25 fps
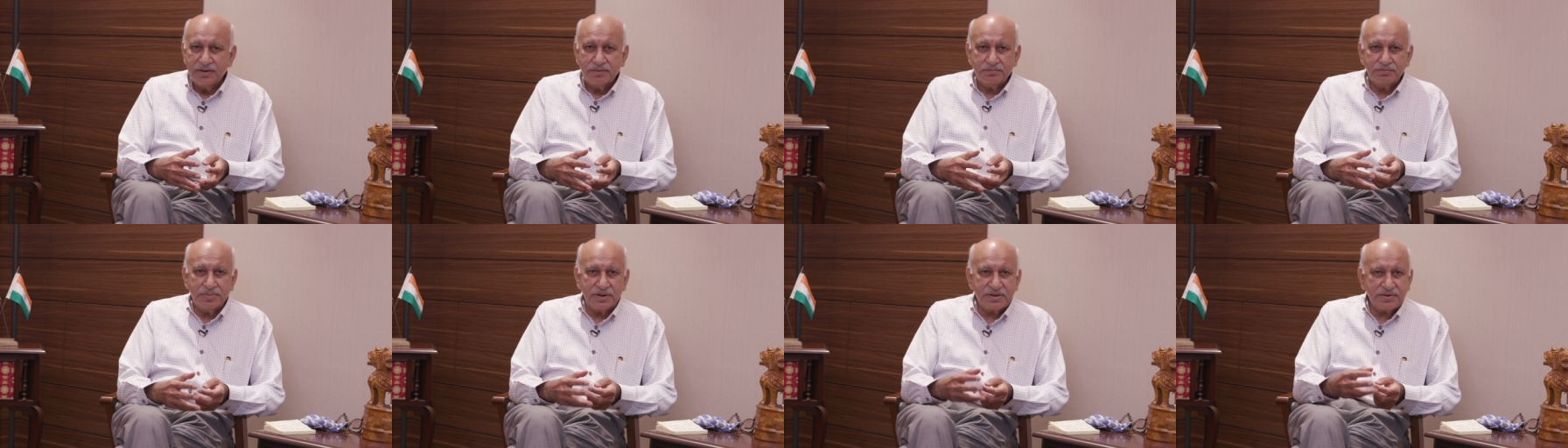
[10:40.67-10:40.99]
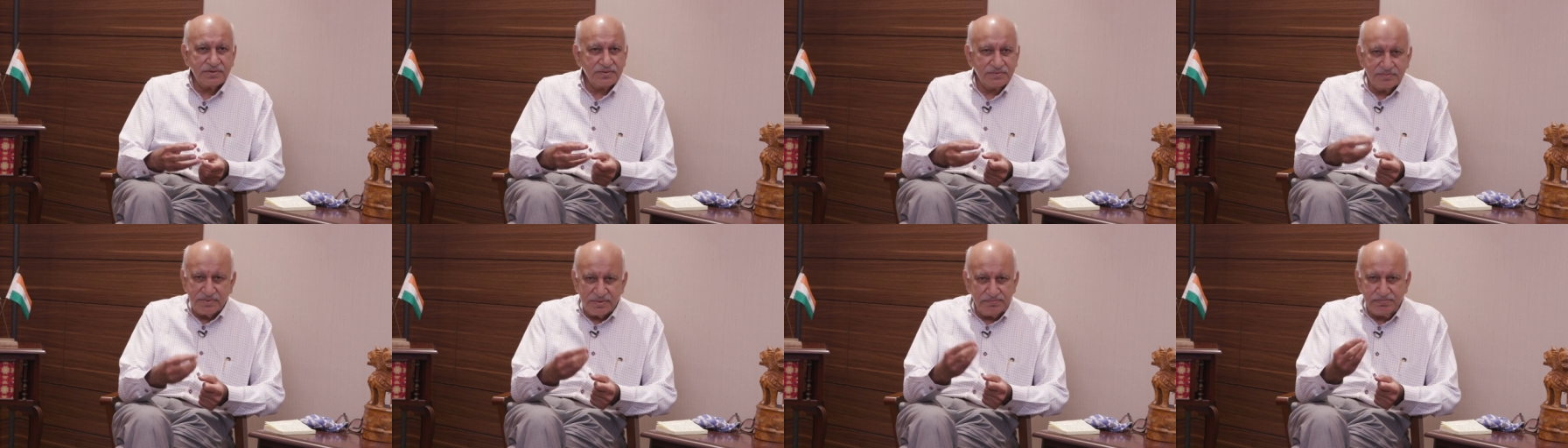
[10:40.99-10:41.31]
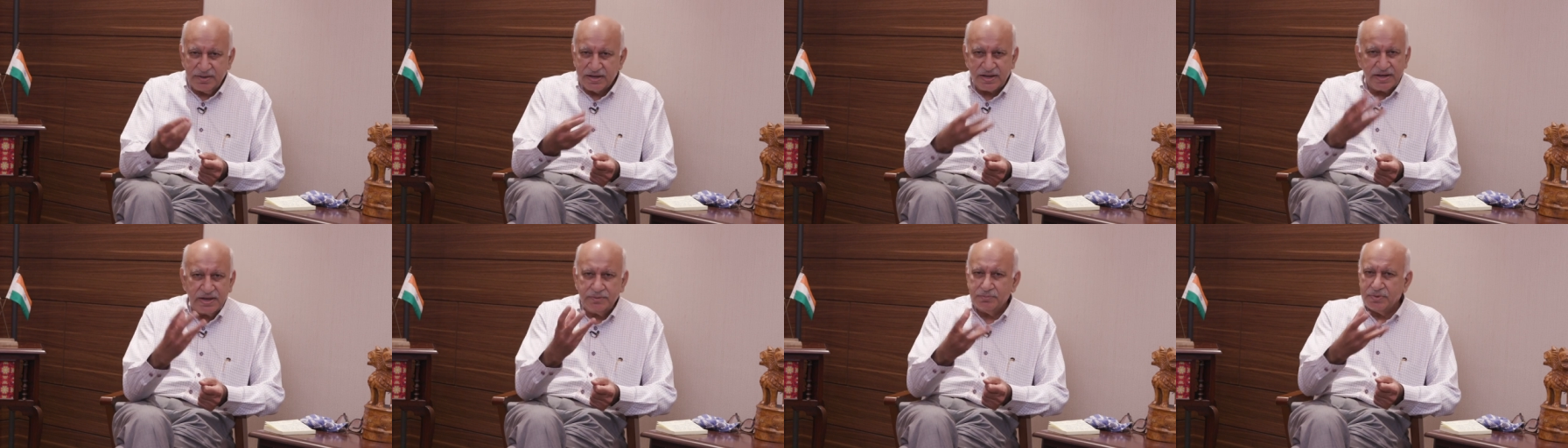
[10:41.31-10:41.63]
but
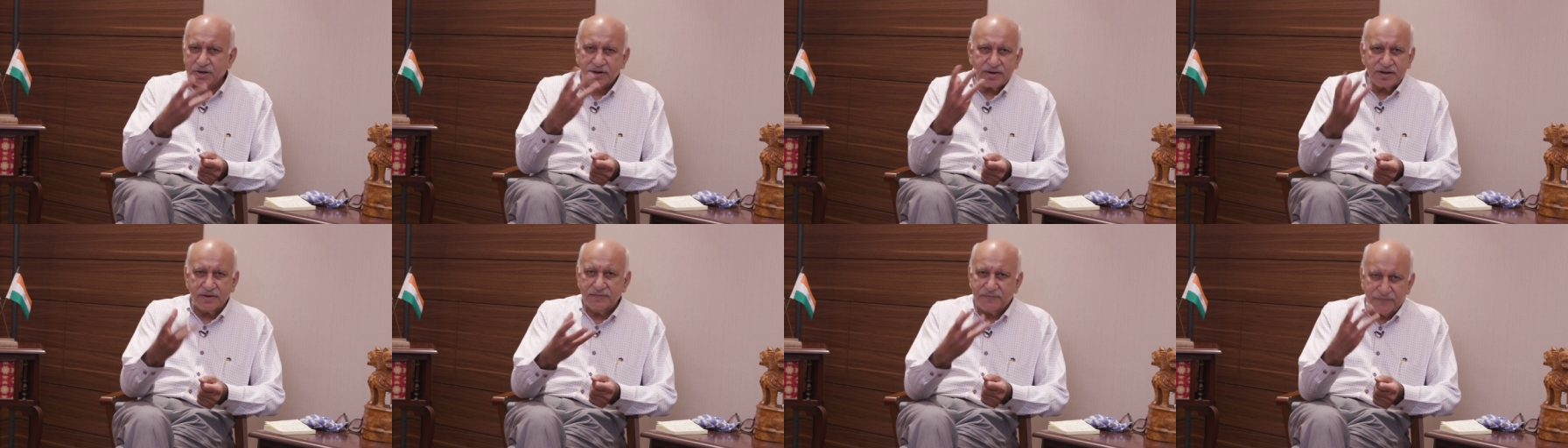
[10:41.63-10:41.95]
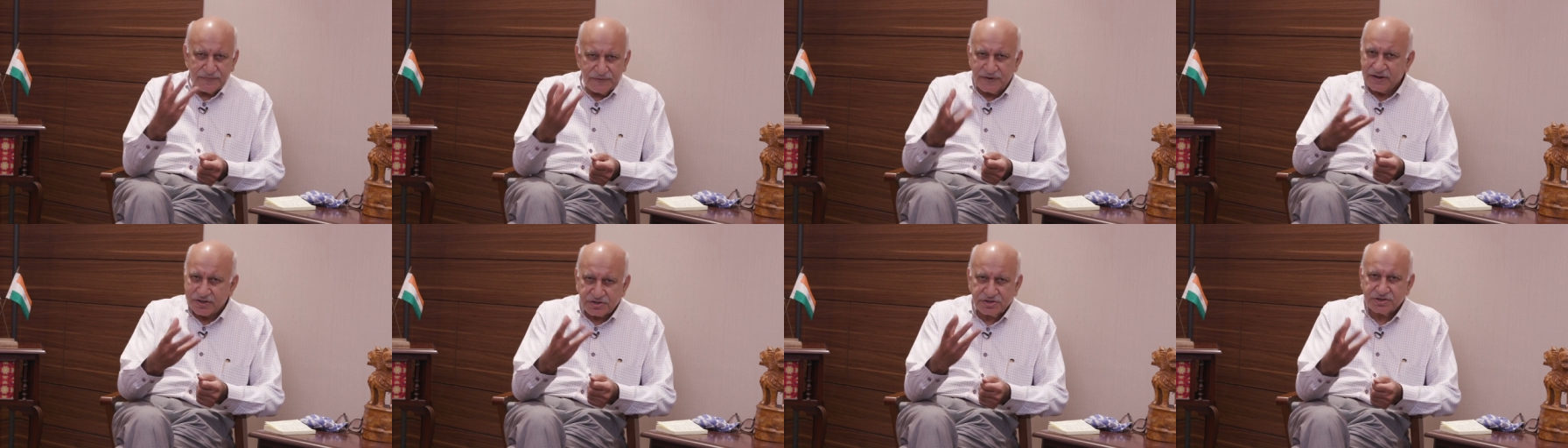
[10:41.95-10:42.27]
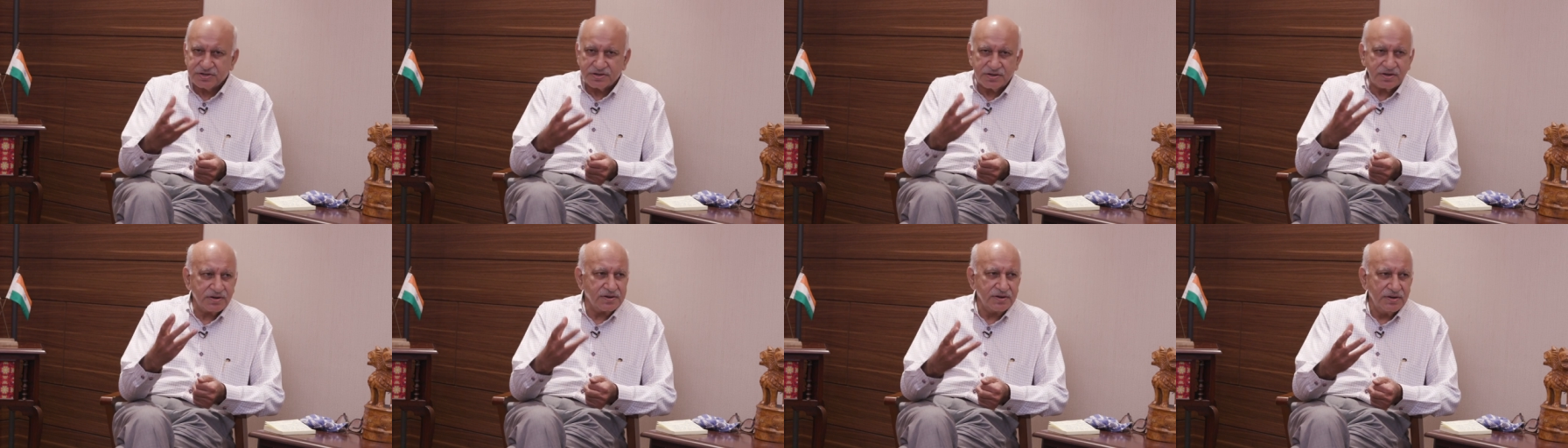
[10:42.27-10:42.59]
became a
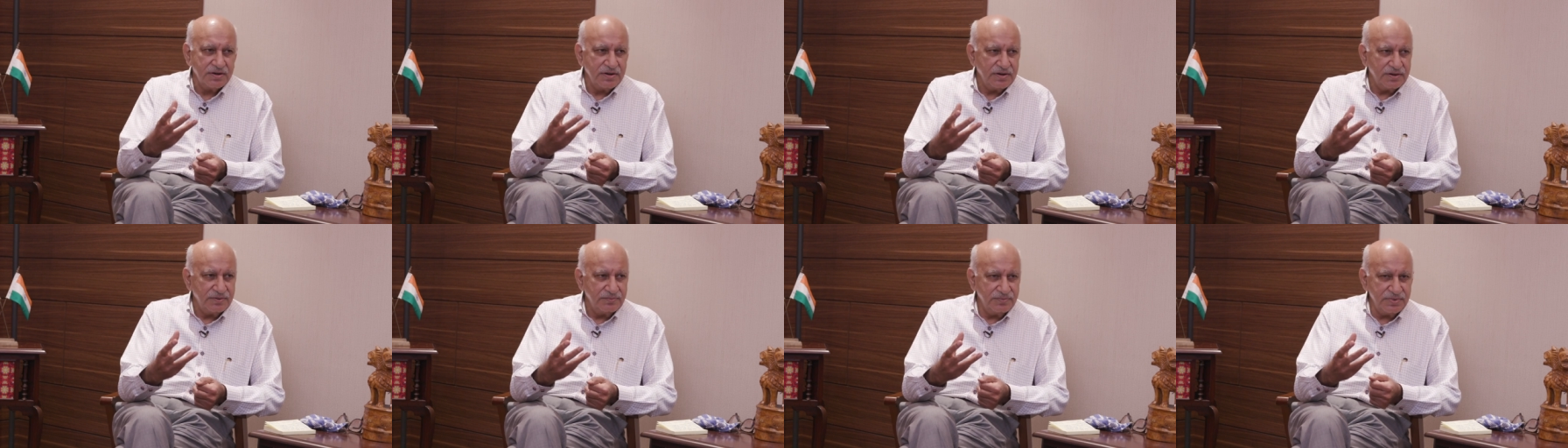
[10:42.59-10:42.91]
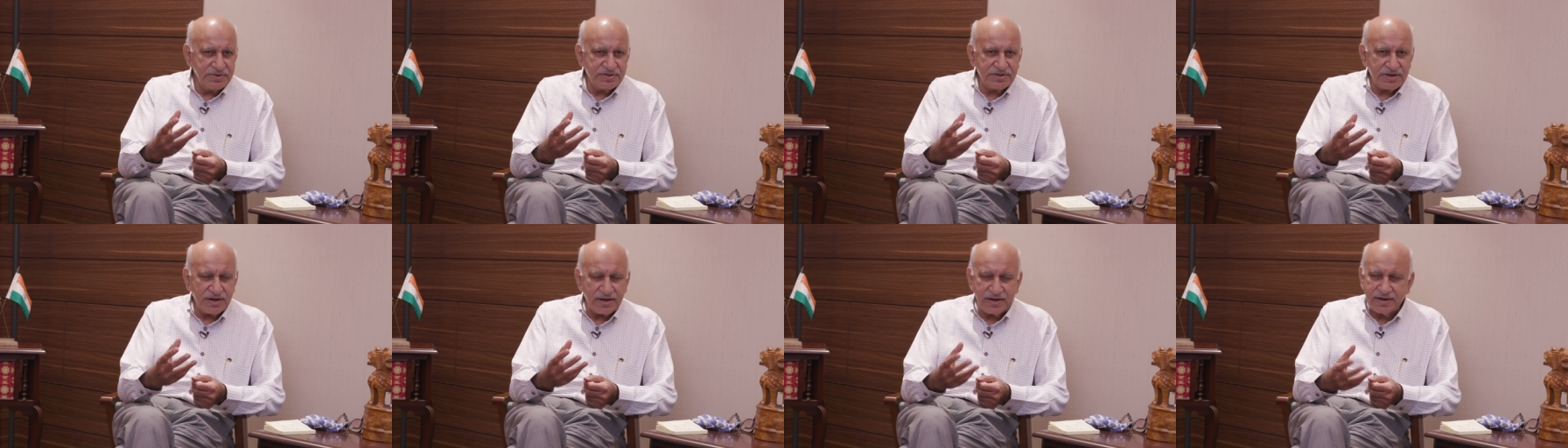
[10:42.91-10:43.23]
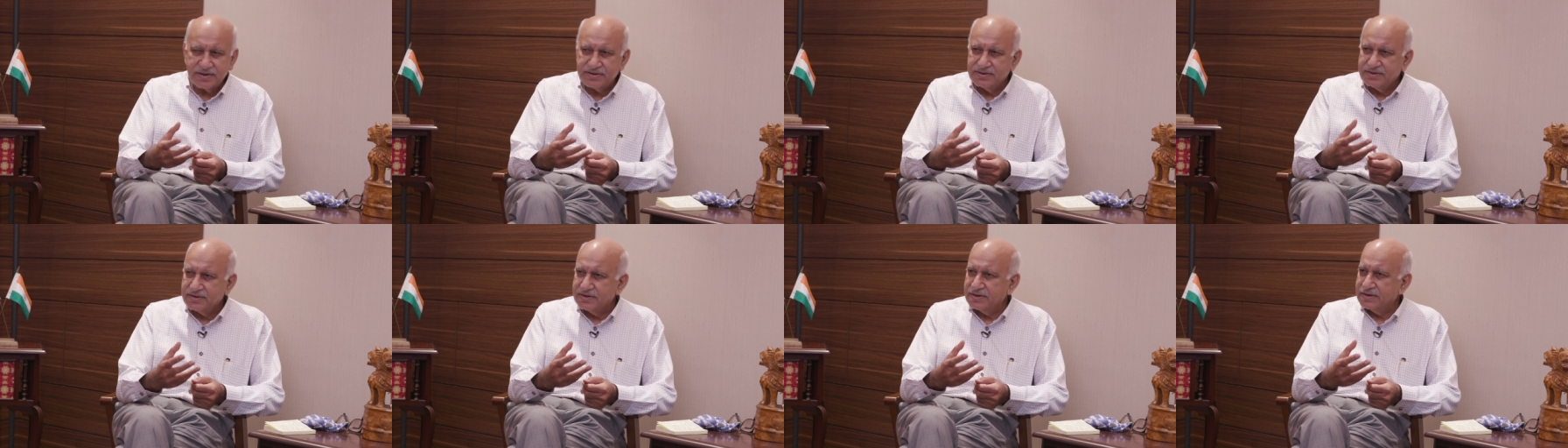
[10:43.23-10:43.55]
confection which
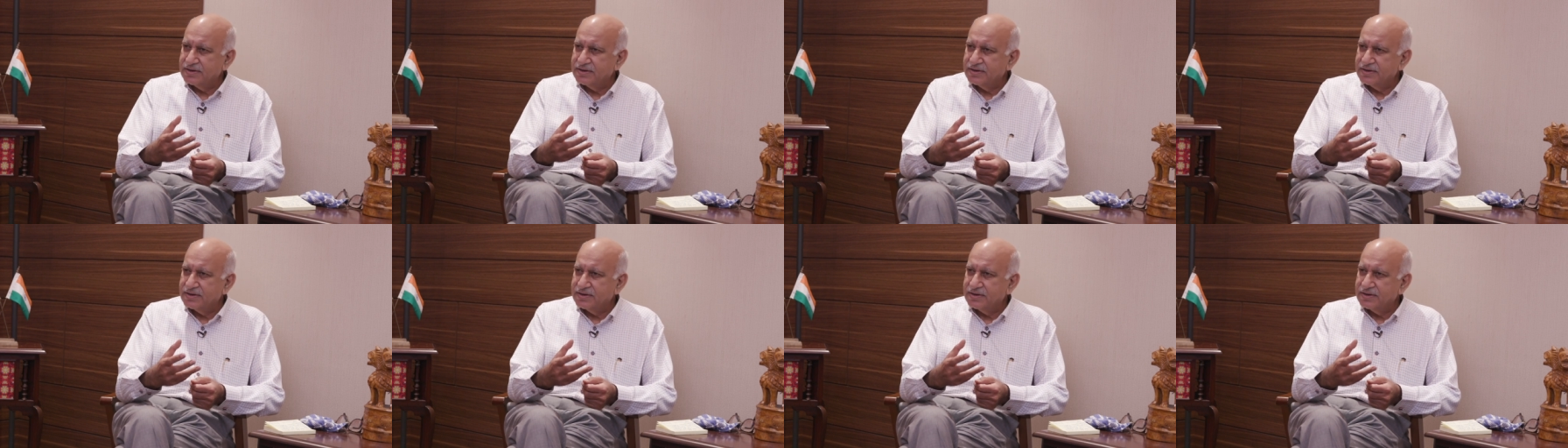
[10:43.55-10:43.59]
had